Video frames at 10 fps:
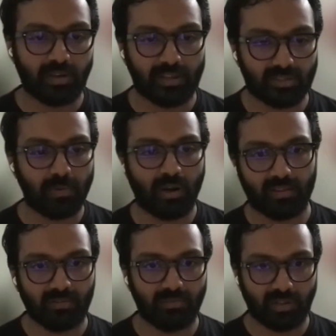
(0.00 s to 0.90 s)
race or
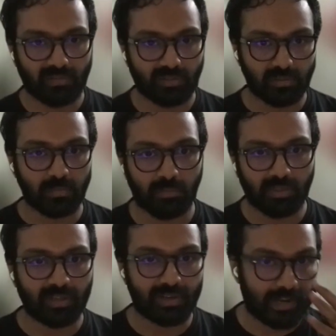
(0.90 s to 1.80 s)
part of
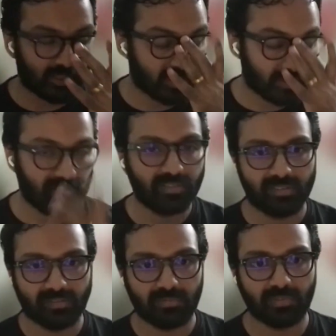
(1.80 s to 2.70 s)
the clash.
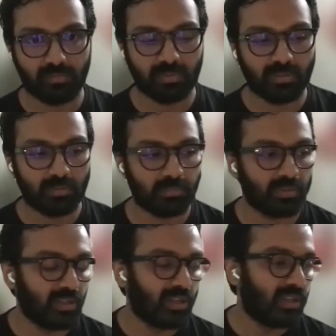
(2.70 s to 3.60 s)

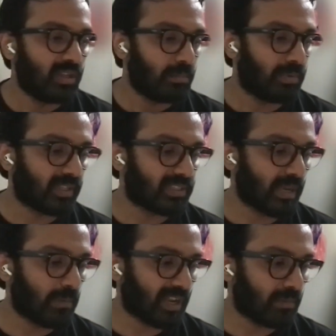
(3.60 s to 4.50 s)
But at the
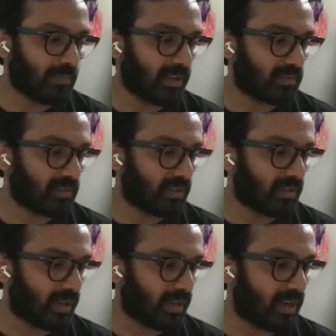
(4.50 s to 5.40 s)
same time, I
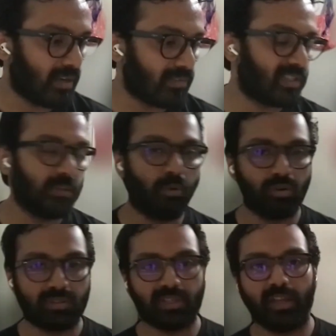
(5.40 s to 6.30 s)
kind of see
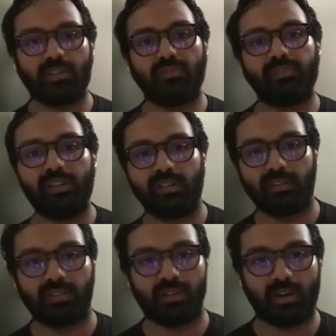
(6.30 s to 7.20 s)
both sides of
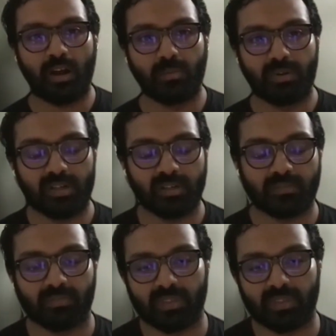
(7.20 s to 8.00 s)
the argument.